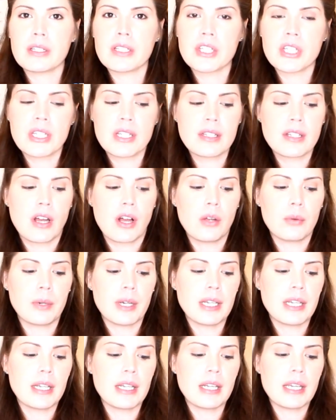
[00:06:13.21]
and cheese all
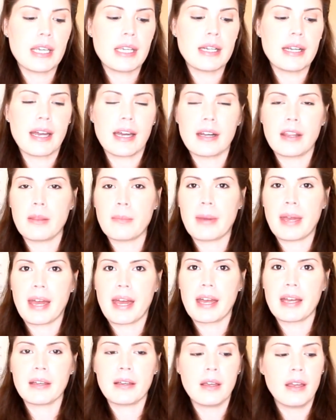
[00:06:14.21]
ready to eat out of the
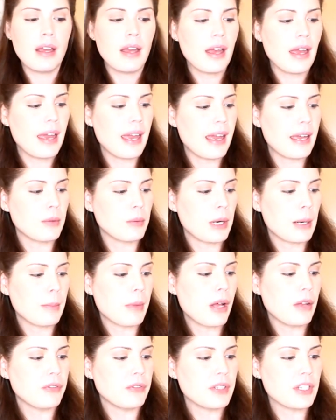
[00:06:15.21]
bag, and when I'm
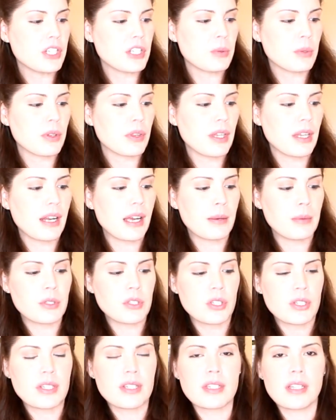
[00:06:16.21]
all finished with it, I would
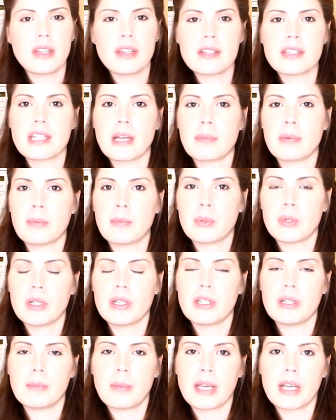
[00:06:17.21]
just seal this up and put
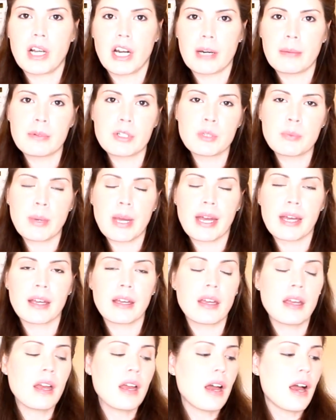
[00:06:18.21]
it in my garbage bag.
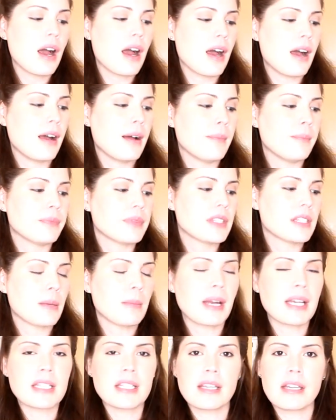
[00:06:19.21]
Some
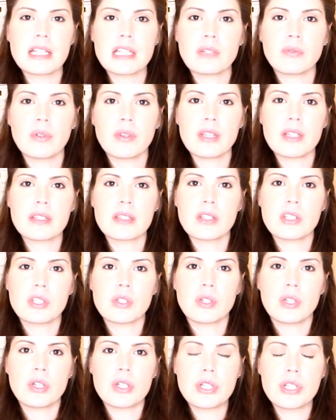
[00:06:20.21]
ideas for this that you
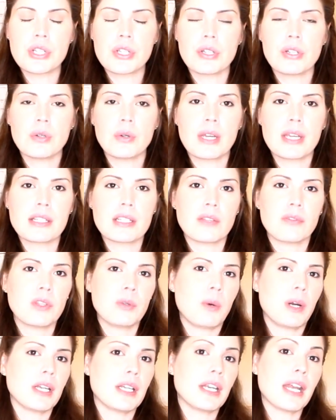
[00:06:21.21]
could do is, if you
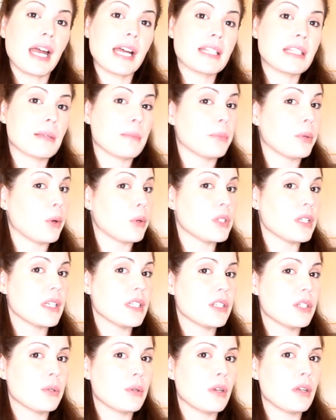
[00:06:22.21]
wanted to add some
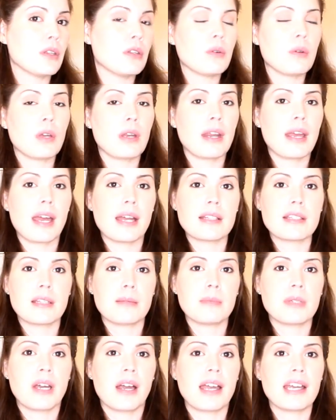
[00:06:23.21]
protein to it, you could add
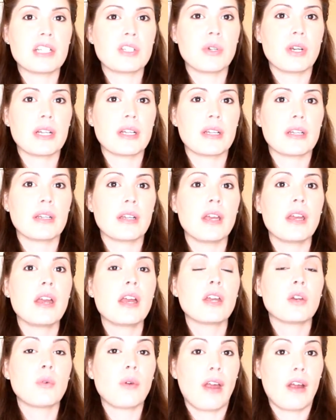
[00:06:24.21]
some dehydrated
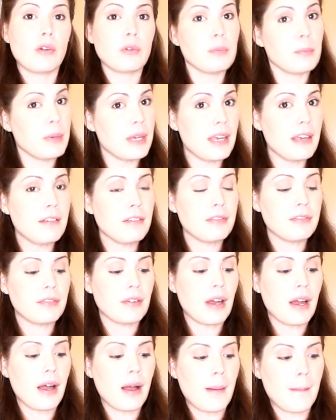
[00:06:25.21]
ground beef
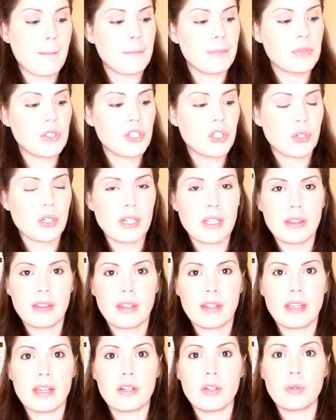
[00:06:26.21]
during
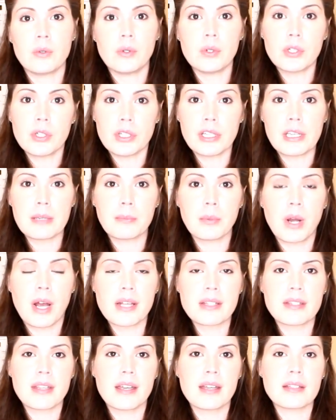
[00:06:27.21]
the noodle cooking
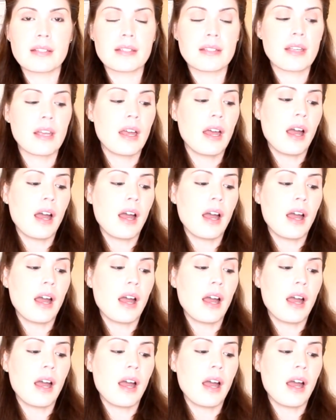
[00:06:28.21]
process.